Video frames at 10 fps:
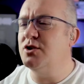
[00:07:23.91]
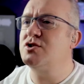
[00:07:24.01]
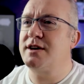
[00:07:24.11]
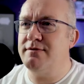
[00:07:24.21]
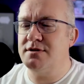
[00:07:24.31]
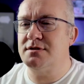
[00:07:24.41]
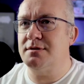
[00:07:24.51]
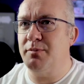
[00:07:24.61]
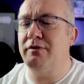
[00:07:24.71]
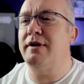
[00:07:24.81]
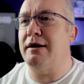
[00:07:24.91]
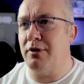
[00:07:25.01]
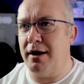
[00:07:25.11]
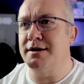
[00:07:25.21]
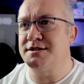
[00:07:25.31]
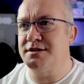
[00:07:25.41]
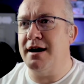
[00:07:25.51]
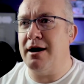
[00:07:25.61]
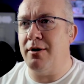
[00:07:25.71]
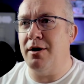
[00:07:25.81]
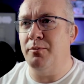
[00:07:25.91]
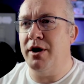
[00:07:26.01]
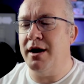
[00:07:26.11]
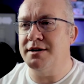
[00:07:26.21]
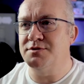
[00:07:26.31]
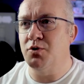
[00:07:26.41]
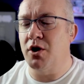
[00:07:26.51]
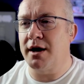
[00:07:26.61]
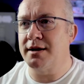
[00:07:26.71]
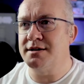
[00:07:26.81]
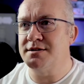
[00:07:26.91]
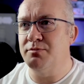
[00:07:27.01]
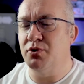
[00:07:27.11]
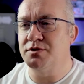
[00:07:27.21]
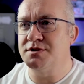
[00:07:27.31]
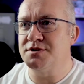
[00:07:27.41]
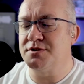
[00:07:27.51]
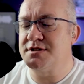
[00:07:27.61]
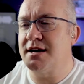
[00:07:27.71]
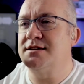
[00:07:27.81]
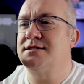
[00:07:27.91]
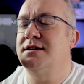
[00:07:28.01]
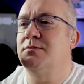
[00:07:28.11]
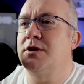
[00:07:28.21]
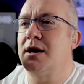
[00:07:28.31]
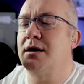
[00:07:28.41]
you just give us a bit of an outline as to how LPAs work? I think it's important to sort of set the scene with